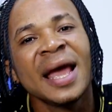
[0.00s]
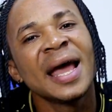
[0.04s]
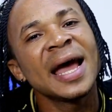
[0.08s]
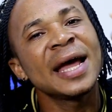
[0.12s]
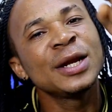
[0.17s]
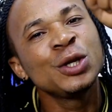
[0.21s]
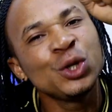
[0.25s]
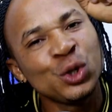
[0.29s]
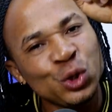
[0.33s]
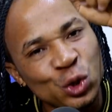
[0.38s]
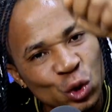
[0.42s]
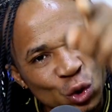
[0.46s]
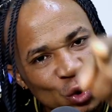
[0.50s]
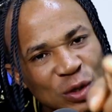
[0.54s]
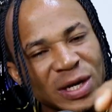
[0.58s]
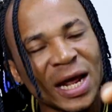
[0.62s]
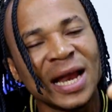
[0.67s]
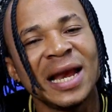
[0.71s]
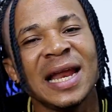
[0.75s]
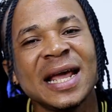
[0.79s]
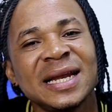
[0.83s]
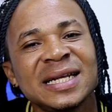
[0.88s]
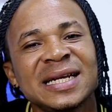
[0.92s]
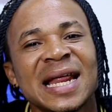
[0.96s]
and you,
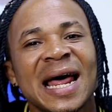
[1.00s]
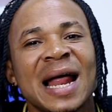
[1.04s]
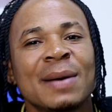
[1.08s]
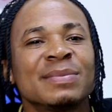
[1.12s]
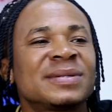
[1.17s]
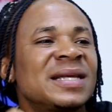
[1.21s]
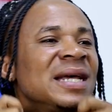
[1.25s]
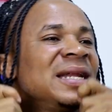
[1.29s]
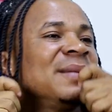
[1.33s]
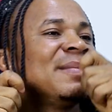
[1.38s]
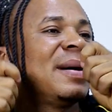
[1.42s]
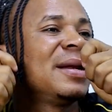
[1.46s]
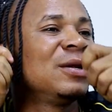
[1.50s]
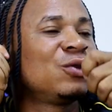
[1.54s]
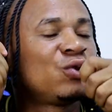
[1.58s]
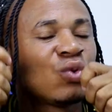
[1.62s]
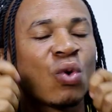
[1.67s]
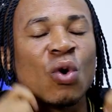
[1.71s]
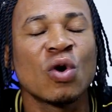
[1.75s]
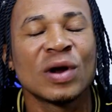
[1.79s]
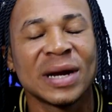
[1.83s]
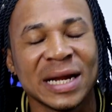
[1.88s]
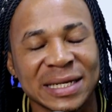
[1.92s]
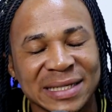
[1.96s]
the lady that I'm sending money
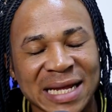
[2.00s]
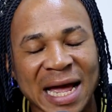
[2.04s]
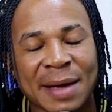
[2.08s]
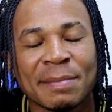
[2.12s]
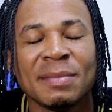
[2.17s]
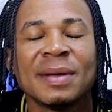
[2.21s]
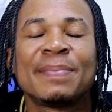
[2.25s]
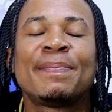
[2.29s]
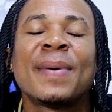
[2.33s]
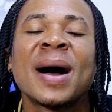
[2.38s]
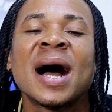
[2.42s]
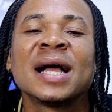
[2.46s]
to all the time,